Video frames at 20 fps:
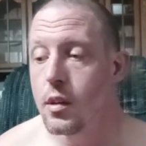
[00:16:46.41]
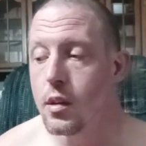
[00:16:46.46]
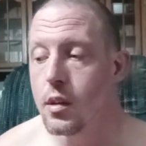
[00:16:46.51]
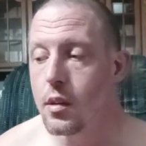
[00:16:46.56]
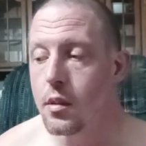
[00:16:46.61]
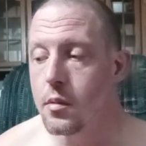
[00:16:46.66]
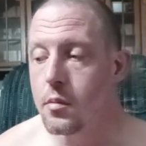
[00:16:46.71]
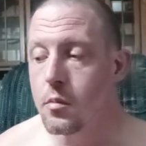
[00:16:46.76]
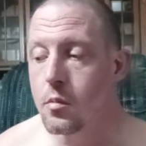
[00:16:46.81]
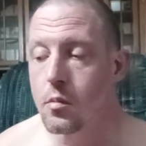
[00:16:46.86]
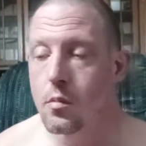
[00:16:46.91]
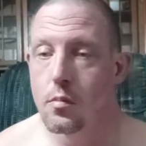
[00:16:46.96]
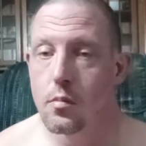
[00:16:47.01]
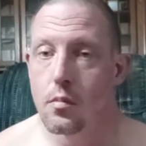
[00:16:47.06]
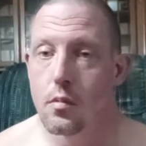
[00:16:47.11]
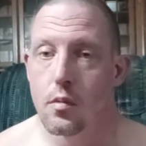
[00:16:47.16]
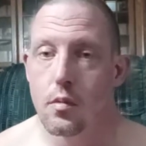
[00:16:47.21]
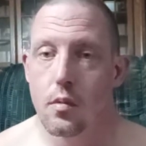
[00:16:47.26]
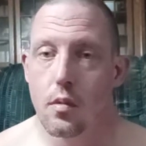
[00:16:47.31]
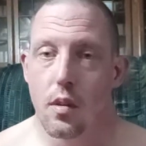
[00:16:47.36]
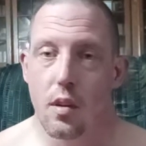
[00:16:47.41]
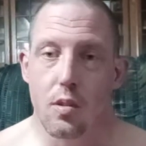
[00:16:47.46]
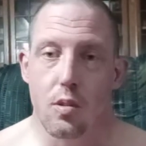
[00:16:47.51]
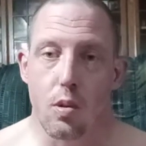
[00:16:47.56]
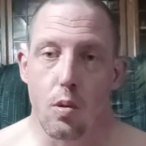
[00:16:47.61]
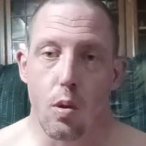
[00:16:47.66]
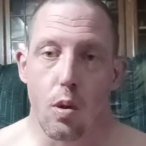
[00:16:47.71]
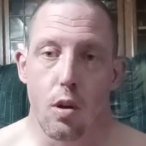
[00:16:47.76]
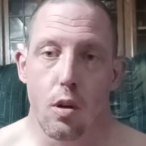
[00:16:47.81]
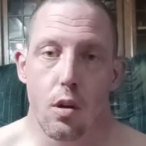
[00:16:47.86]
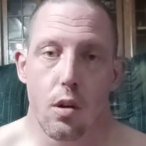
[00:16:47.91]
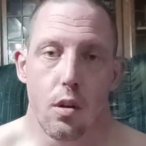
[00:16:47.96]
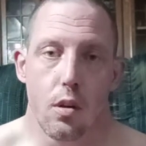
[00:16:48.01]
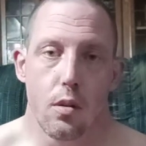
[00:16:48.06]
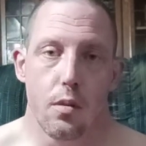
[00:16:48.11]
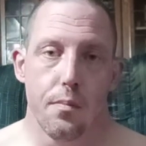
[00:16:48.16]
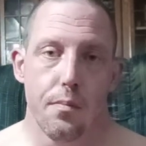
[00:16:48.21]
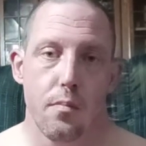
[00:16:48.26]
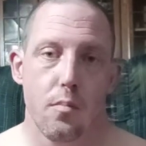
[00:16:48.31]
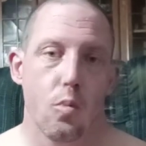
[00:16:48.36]
and to learn
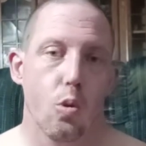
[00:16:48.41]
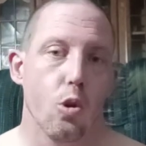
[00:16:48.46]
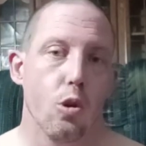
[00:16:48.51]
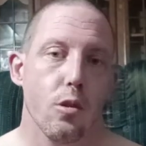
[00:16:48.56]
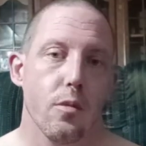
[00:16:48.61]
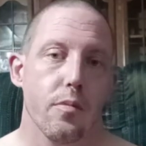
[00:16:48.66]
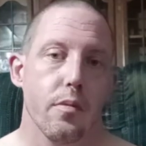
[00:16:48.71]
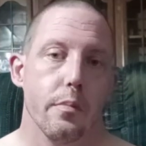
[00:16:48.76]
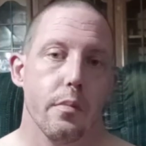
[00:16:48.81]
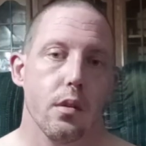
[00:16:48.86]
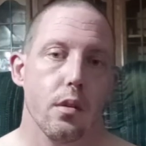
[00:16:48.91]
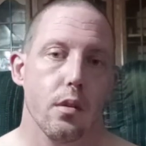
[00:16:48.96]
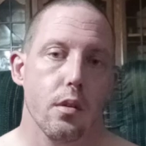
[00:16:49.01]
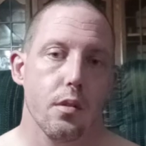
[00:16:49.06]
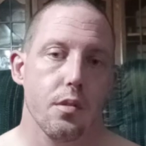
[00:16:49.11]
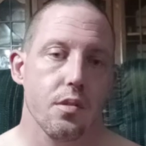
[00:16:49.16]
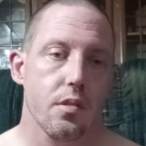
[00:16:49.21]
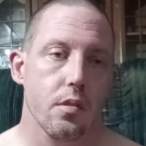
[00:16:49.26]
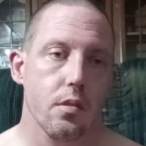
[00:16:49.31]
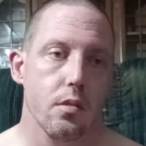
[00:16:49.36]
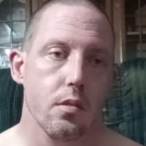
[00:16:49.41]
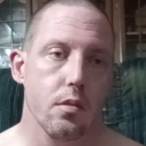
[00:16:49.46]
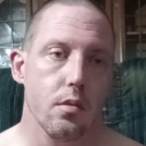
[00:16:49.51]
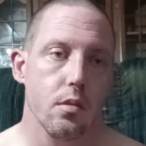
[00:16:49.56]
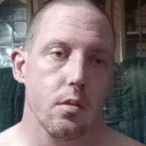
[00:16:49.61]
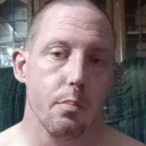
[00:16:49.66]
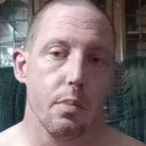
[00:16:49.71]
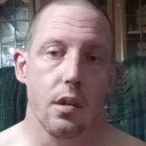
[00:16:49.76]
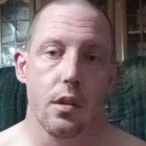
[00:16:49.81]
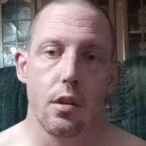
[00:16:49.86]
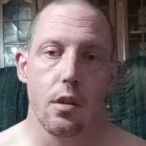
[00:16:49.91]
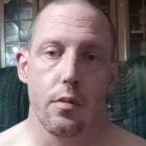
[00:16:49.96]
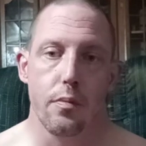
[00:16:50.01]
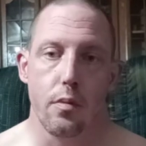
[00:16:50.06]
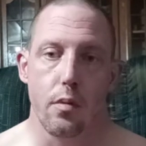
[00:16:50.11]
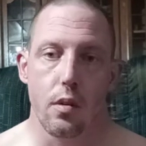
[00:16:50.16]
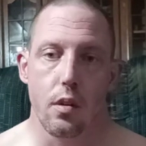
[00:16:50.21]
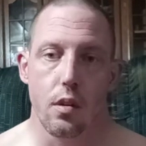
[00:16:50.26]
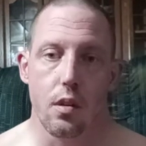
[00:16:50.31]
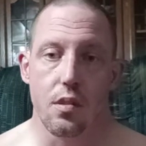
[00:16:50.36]
from others, to be there
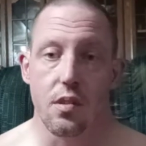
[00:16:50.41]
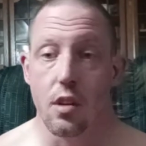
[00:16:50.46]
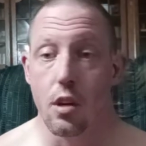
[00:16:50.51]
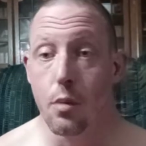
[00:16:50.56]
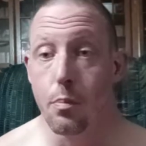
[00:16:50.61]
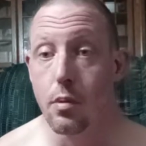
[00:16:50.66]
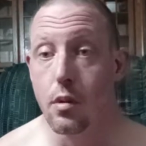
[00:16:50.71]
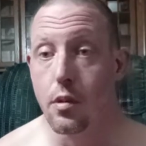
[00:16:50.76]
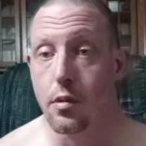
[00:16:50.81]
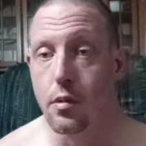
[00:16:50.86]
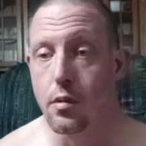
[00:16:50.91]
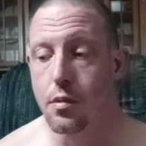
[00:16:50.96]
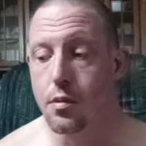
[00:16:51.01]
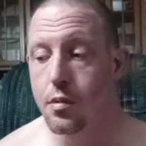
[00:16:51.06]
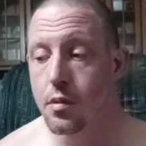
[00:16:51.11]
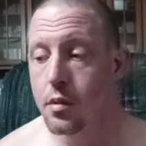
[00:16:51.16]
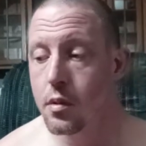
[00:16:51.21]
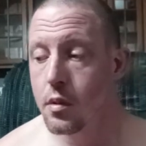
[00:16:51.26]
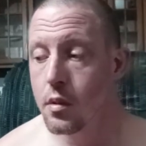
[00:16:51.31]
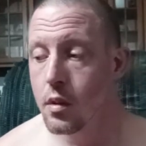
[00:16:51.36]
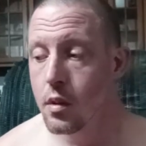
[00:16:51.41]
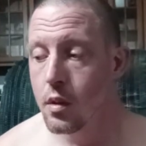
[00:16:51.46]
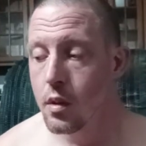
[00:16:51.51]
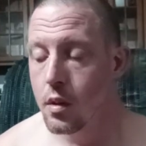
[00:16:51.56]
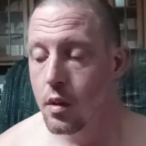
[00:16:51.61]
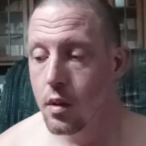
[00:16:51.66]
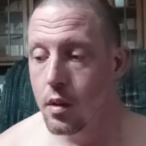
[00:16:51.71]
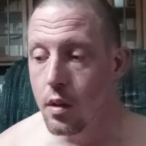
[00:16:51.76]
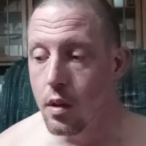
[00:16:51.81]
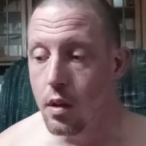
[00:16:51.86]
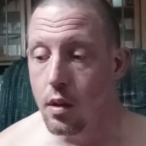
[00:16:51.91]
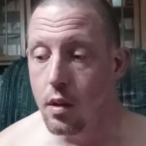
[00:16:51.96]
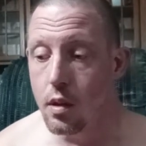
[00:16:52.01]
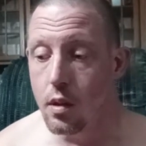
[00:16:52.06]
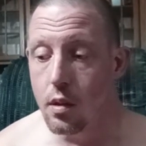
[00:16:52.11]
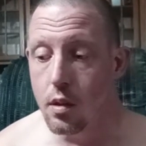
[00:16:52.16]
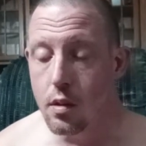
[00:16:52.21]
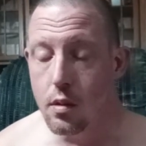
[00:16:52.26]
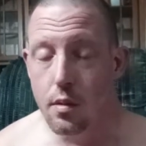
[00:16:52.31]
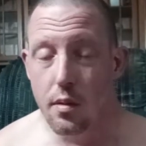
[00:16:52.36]
for others, help others,
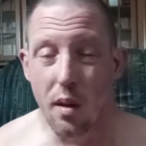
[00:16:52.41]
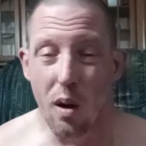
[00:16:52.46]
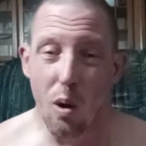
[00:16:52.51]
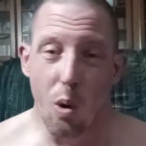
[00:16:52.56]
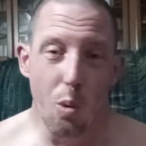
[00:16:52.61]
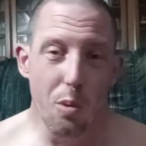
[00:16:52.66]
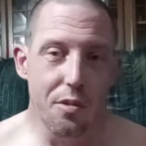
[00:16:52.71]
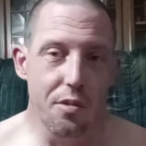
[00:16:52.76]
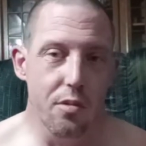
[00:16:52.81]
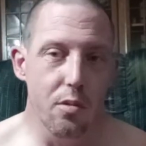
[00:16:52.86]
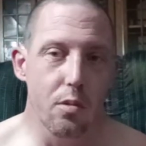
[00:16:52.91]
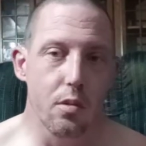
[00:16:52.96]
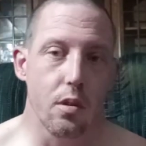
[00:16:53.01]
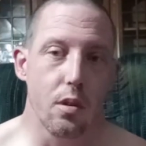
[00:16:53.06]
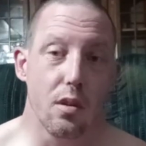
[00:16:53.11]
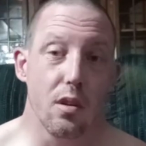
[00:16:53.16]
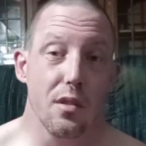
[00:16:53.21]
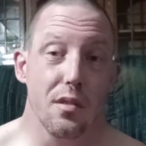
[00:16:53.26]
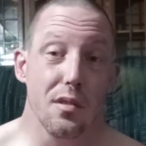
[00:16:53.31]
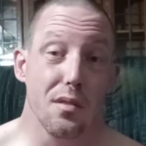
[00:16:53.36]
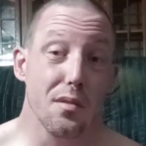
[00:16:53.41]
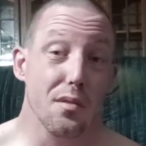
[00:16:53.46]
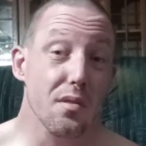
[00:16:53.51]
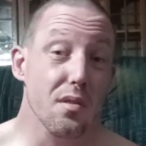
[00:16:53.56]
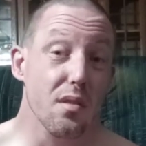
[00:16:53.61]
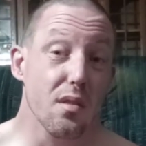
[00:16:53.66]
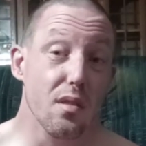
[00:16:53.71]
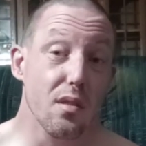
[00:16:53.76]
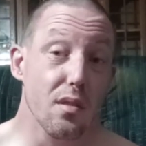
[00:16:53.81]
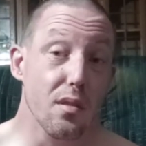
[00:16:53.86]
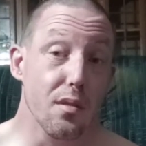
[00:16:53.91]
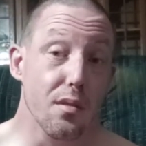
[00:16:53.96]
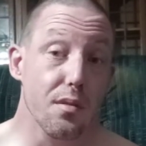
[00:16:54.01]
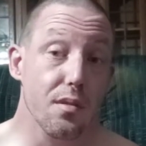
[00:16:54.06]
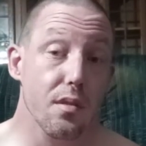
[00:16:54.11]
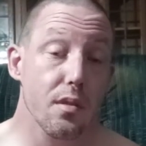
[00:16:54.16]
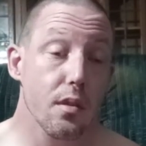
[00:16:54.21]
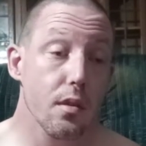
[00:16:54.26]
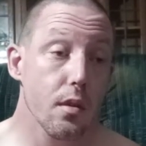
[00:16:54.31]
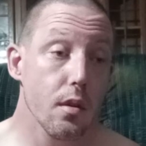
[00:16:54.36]
and always feel courteous to
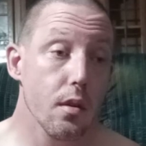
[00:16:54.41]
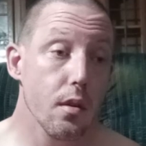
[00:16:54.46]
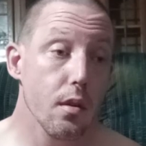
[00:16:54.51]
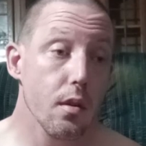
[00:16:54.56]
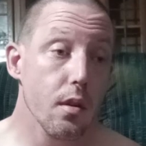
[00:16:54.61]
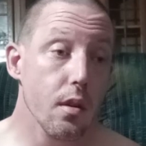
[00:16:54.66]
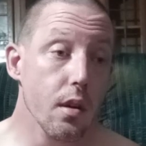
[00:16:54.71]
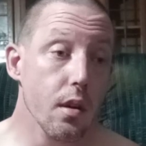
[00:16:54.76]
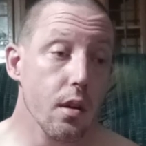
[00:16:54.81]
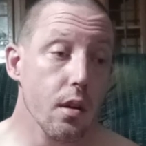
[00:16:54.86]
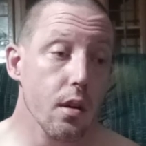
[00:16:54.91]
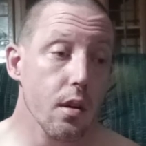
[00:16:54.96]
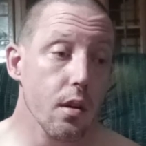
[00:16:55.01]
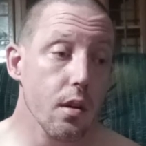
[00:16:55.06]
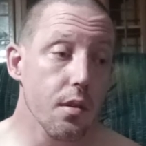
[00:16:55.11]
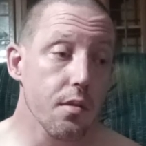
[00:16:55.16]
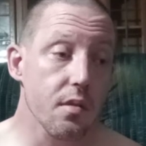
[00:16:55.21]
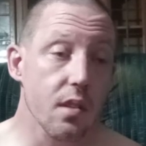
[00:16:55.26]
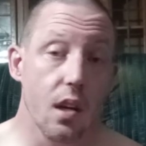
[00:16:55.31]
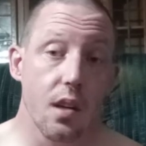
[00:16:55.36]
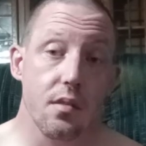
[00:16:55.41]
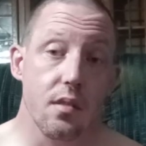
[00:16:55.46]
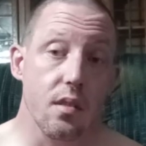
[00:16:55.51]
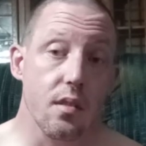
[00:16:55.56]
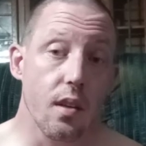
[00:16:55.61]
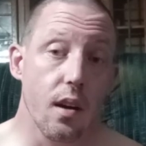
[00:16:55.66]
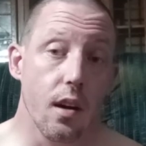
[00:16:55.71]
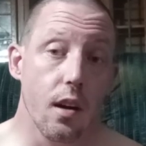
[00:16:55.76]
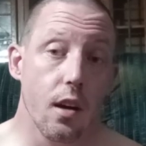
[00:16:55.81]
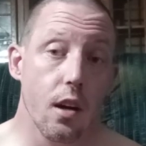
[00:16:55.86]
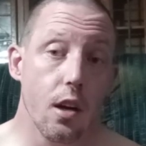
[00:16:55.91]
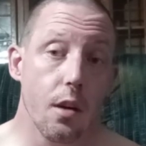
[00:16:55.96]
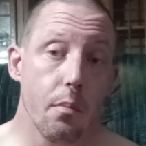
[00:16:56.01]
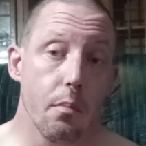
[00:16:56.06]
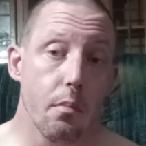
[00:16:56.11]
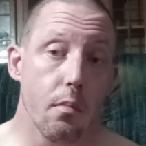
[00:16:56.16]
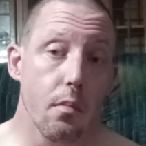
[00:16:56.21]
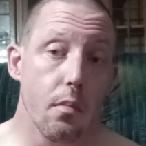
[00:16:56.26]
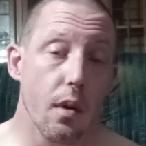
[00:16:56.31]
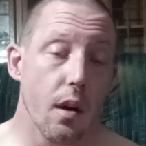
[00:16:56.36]
others, and take the time
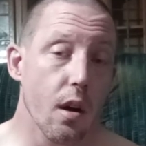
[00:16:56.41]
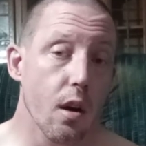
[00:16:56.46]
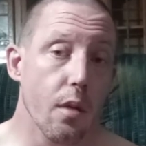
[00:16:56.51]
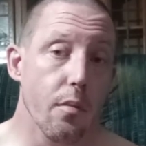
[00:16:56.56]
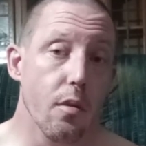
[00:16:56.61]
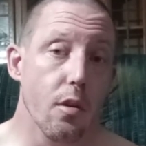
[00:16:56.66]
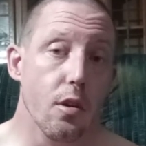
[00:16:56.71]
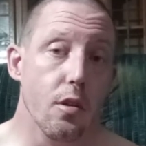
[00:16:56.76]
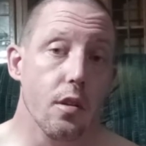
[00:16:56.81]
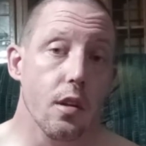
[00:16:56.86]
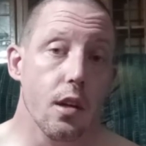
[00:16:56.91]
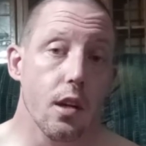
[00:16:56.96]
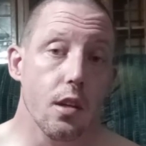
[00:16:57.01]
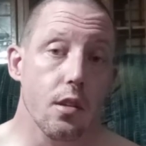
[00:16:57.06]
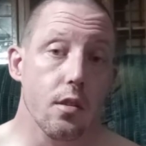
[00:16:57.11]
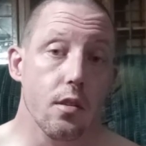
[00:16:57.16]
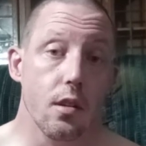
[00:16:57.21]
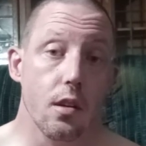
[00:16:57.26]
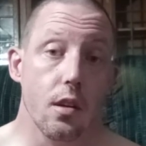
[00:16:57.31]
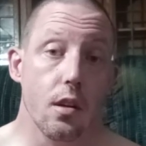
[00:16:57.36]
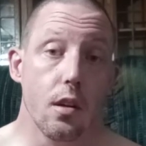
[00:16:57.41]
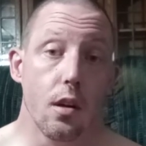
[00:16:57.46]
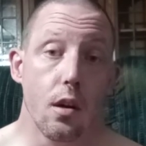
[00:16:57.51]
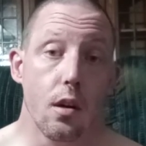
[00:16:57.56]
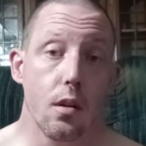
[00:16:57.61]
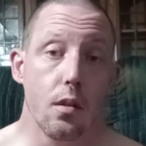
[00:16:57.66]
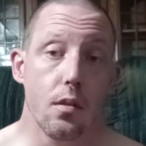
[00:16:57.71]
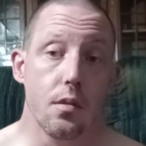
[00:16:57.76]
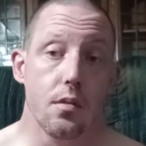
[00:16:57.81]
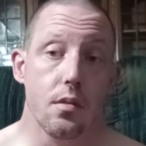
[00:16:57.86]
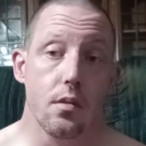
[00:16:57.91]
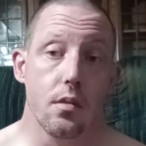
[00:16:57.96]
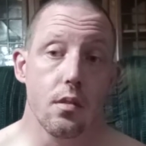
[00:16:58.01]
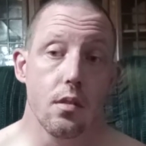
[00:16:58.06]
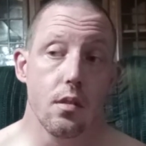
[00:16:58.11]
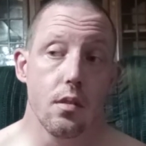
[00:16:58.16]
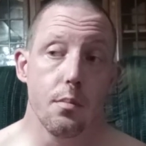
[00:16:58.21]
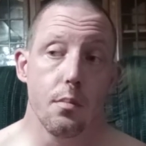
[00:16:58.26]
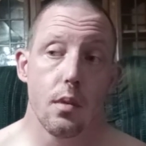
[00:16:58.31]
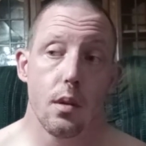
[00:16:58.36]
out of your day to acknowledge
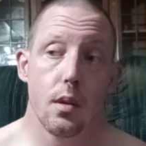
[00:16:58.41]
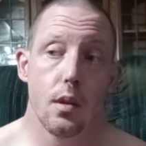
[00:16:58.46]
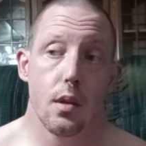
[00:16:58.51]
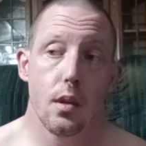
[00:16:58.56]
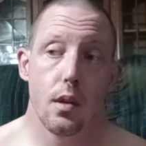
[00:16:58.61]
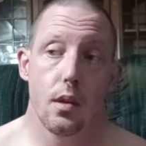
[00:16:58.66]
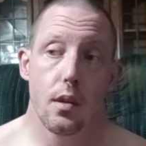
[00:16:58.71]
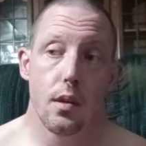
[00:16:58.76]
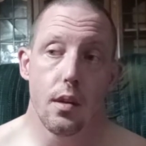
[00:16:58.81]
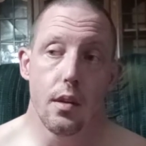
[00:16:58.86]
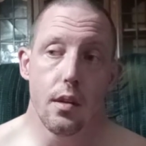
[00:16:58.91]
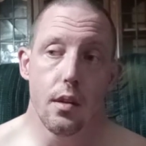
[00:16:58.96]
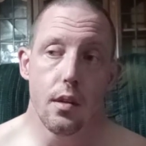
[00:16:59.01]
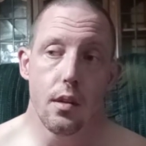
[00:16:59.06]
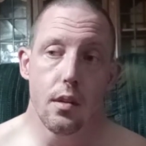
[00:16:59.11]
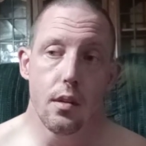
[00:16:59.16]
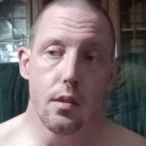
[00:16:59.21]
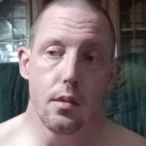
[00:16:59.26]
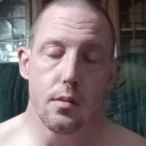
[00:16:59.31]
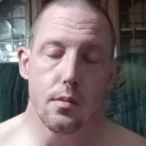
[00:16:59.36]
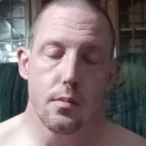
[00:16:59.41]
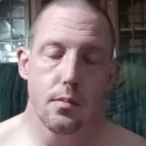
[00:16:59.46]
them and